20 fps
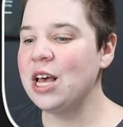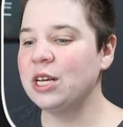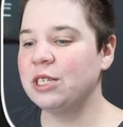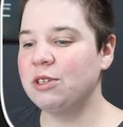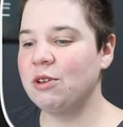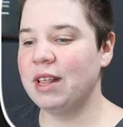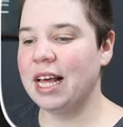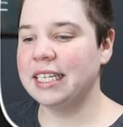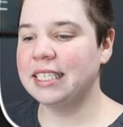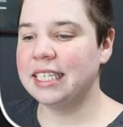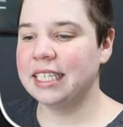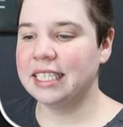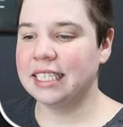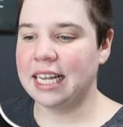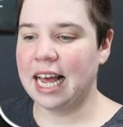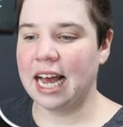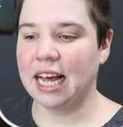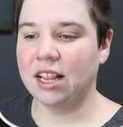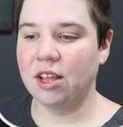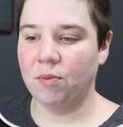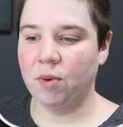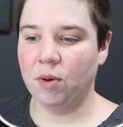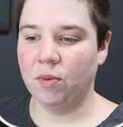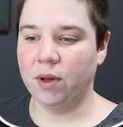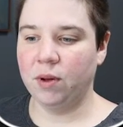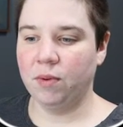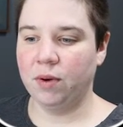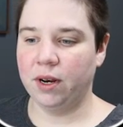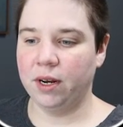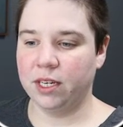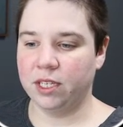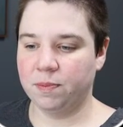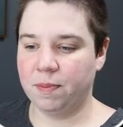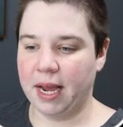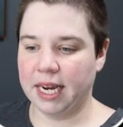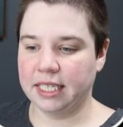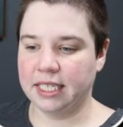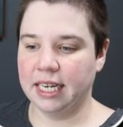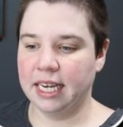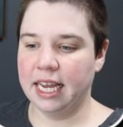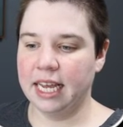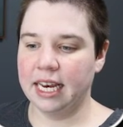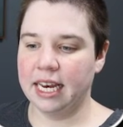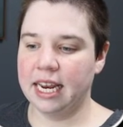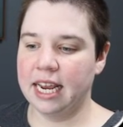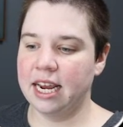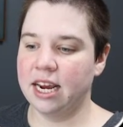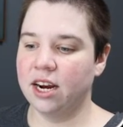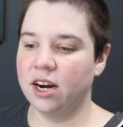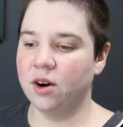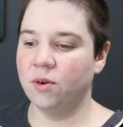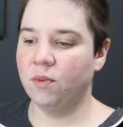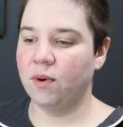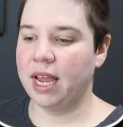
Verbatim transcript: So that's exactly what we would expect to get here.